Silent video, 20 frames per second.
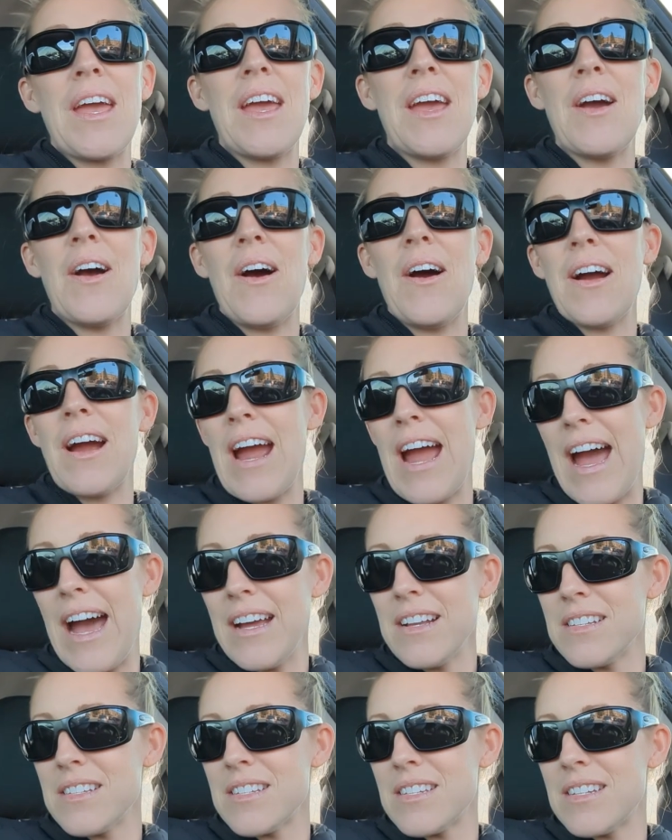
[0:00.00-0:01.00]
are
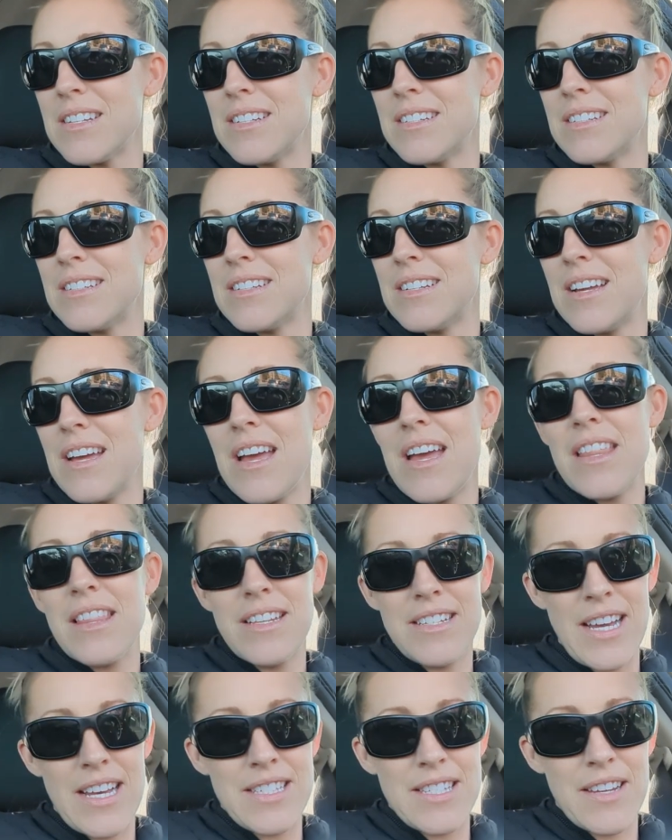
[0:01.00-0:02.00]
at the
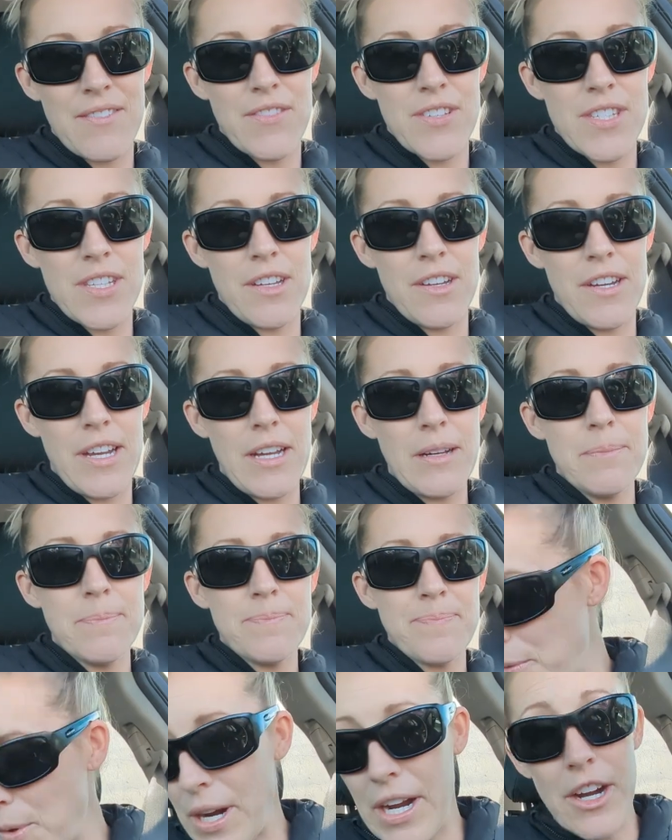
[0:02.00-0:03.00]
testing facility.
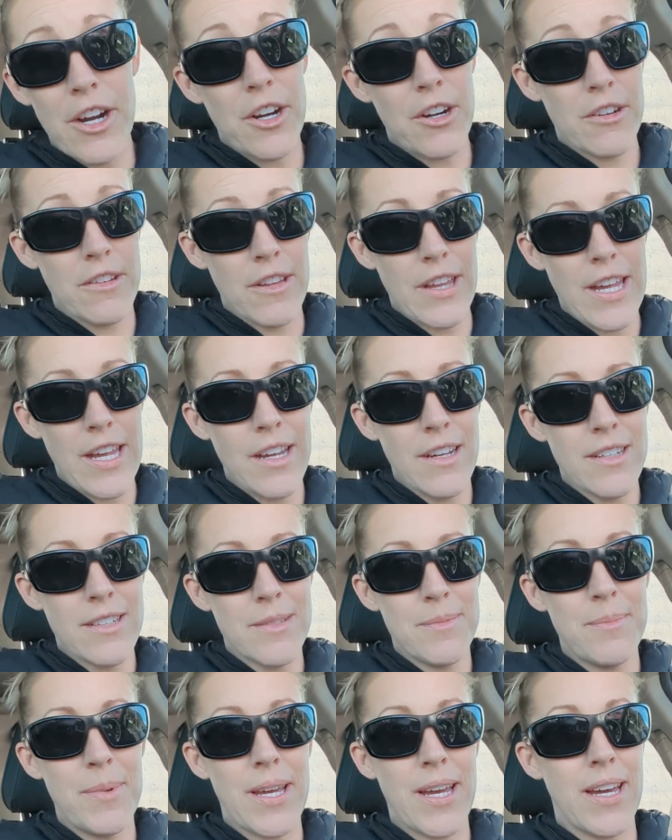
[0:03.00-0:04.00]
We're here early
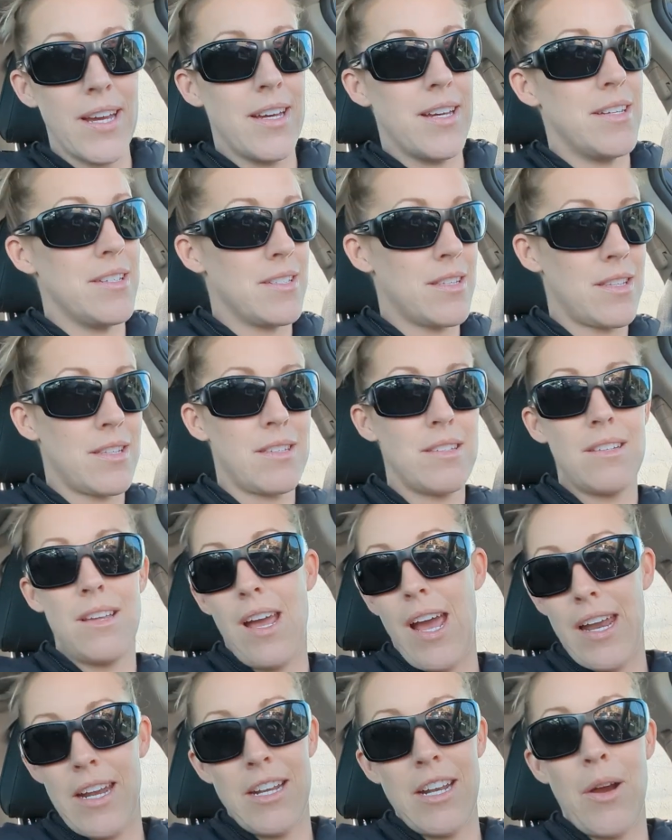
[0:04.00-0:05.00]
because
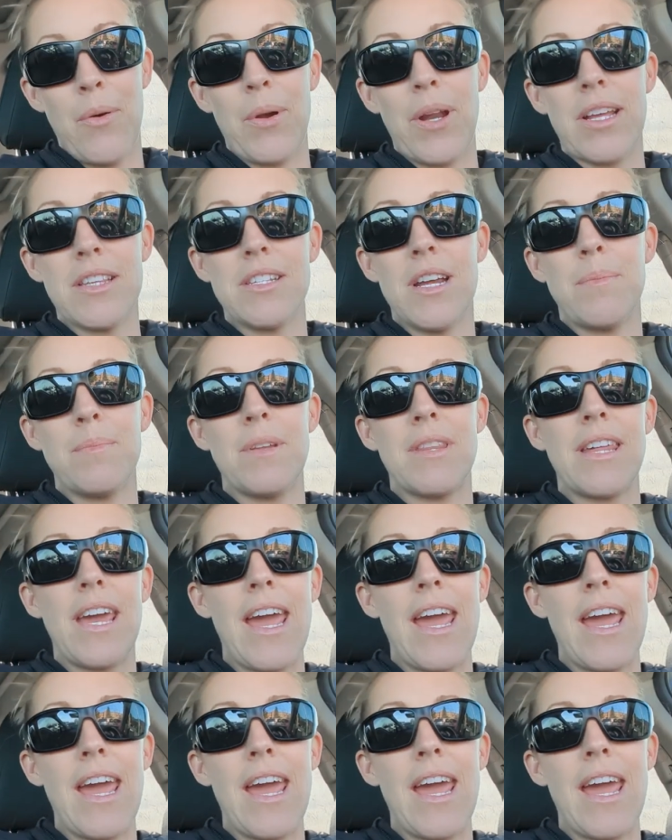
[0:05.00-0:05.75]
I did not want to get stopped at the